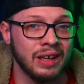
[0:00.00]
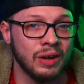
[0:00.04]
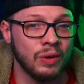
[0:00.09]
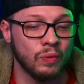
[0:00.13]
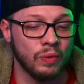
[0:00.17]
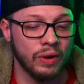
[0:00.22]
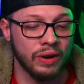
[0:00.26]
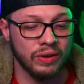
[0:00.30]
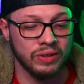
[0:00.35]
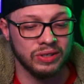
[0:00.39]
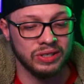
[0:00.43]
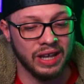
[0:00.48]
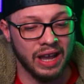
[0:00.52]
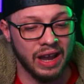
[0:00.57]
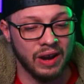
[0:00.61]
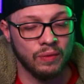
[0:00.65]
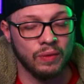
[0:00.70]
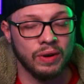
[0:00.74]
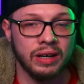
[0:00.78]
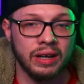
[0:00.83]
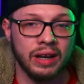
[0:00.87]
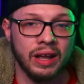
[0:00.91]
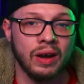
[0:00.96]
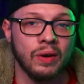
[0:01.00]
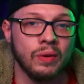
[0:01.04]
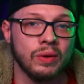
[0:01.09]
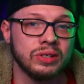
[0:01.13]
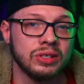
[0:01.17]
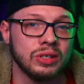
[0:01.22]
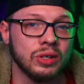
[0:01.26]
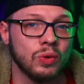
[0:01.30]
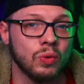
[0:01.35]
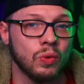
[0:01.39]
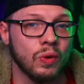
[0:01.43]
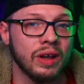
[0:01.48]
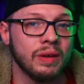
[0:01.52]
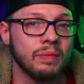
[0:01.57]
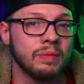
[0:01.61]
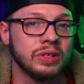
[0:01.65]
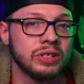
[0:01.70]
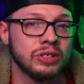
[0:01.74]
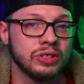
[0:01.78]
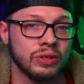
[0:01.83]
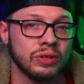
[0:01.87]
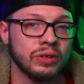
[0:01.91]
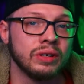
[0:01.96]
where it's at right now isn't quite
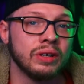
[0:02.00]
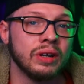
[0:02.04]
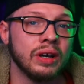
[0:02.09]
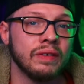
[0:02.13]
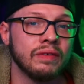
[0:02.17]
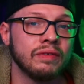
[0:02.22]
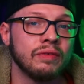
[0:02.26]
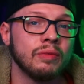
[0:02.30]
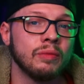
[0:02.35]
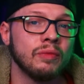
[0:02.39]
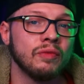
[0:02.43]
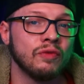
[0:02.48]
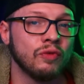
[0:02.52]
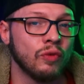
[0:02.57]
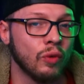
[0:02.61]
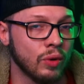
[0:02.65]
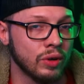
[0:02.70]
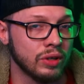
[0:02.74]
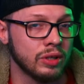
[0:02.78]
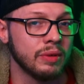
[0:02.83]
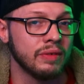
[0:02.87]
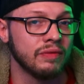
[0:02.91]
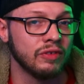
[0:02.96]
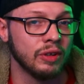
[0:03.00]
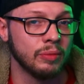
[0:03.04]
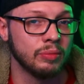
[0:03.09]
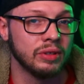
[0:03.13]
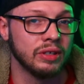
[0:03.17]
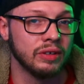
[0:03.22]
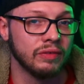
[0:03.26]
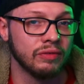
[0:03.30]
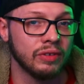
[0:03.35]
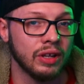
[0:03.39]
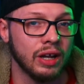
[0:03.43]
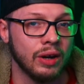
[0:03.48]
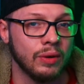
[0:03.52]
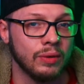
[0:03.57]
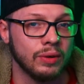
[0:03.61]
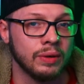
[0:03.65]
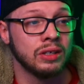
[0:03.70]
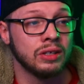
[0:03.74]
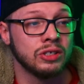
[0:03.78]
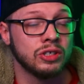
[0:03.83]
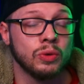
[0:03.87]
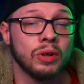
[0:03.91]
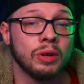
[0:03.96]
mature enough for it to be flipped into flower.
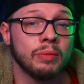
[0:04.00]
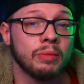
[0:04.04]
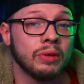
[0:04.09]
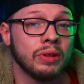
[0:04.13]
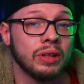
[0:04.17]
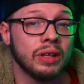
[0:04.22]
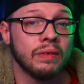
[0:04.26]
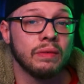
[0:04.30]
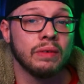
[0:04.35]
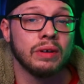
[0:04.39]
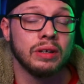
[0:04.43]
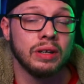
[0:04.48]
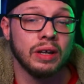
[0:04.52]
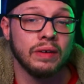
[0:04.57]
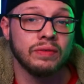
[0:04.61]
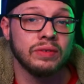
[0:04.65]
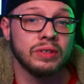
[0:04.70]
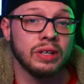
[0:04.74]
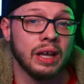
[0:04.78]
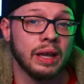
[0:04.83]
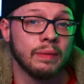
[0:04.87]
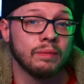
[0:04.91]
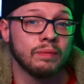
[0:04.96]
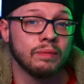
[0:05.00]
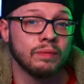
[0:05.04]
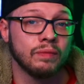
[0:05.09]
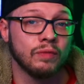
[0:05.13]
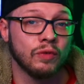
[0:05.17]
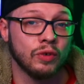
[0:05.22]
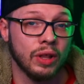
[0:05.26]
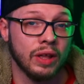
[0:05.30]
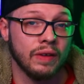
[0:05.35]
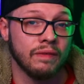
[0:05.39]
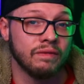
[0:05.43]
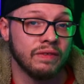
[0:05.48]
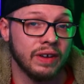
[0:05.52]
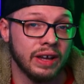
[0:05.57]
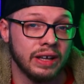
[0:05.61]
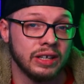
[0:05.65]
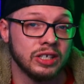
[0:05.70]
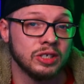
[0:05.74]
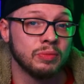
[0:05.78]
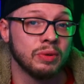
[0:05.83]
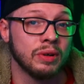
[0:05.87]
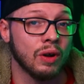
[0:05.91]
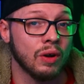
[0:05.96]
So you want to be able to give it enough time for that
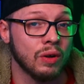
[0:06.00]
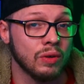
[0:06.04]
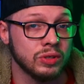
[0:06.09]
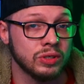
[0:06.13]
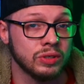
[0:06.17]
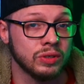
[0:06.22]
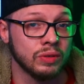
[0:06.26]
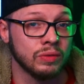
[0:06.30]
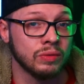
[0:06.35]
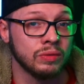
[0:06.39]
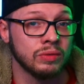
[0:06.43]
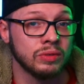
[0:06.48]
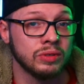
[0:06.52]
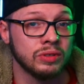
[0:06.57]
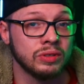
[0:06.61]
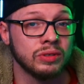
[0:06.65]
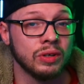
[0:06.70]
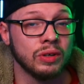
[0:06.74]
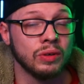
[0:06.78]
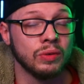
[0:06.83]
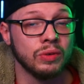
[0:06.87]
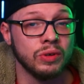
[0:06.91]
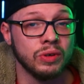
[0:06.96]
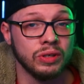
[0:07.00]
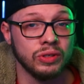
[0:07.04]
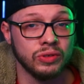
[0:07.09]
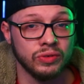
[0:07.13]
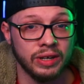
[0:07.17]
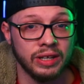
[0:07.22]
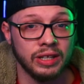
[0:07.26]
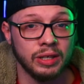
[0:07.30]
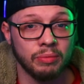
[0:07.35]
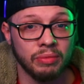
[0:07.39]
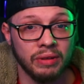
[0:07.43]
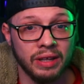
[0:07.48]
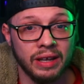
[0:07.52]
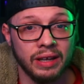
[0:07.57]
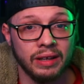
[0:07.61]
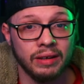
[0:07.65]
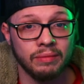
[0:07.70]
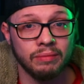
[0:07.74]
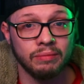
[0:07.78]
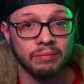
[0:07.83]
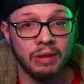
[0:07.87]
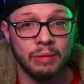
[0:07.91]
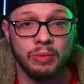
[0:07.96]
veg, but also so you can train the
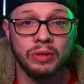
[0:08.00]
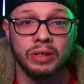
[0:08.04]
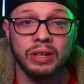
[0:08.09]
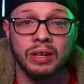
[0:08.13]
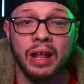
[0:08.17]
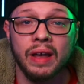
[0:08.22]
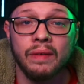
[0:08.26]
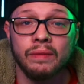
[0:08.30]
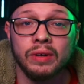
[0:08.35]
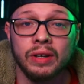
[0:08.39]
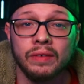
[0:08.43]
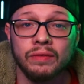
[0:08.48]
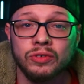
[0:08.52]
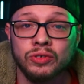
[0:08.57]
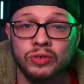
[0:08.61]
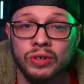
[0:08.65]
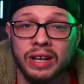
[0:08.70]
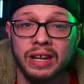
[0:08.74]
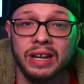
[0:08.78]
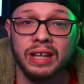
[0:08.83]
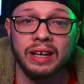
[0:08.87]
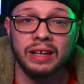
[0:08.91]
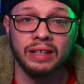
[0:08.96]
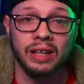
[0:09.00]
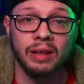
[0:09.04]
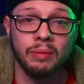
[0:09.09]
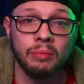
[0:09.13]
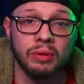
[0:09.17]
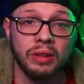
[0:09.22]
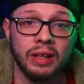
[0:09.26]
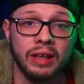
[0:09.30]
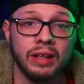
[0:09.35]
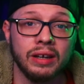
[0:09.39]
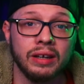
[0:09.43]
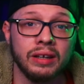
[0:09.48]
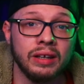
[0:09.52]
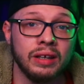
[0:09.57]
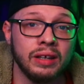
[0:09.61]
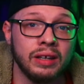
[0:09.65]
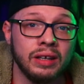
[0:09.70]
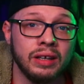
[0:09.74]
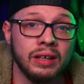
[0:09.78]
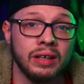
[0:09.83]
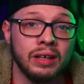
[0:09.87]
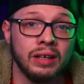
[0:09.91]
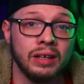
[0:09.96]
plant. Maybe you didn't have enough training on that plant.
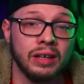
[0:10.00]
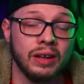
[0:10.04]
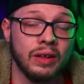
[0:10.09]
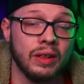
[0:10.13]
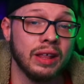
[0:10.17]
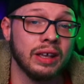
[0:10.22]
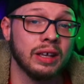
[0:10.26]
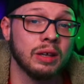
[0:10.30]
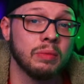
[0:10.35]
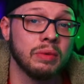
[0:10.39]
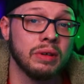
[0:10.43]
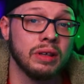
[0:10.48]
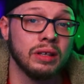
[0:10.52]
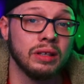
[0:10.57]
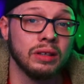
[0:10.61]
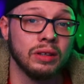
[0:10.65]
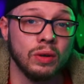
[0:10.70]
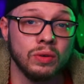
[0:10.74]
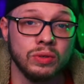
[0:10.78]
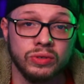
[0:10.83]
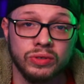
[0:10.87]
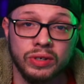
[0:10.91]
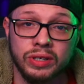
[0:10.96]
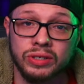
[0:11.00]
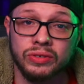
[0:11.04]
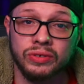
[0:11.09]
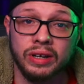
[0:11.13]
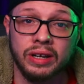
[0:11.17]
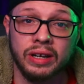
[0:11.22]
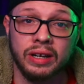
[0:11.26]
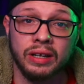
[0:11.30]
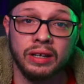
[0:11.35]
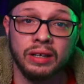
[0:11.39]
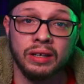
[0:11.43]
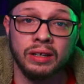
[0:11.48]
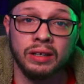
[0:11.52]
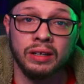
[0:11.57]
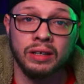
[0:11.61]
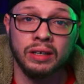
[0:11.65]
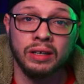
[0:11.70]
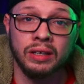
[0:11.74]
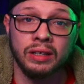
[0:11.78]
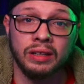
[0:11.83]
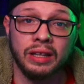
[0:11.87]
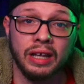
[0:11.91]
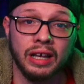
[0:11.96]
Now that could be low stress training,
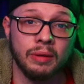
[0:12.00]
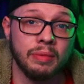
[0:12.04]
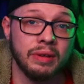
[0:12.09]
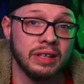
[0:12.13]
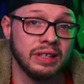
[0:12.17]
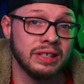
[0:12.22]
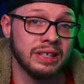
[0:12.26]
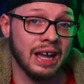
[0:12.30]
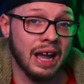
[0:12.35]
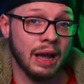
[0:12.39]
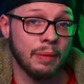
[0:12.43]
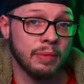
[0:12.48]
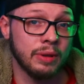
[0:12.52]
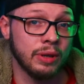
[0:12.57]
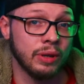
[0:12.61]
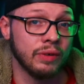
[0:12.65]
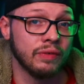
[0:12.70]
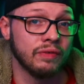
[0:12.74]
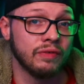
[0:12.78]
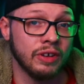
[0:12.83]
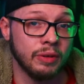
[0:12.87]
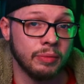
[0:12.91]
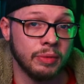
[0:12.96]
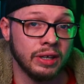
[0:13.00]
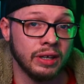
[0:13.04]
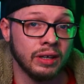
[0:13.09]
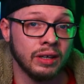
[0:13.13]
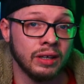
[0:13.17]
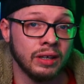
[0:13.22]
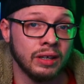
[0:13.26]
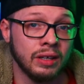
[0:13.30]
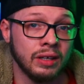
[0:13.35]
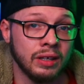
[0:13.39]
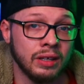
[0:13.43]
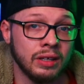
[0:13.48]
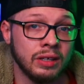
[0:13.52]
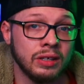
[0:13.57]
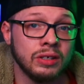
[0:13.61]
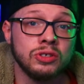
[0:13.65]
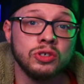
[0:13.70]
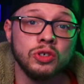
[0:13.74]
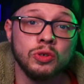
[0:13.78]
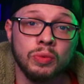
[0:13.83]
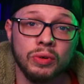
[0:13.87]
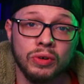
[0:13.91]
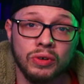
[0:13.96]
that could be topping or fimming,
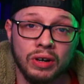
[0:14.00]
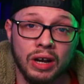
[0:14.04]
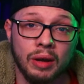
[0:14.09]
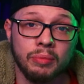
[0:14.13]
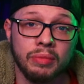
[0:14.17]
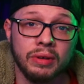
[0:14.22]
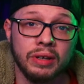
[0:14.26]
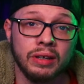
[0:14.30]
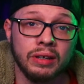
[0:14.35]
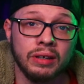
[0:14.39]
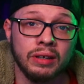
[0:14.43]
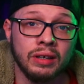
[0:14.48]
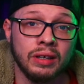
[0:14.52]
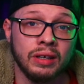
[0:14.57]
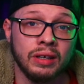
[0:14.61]
super cropping,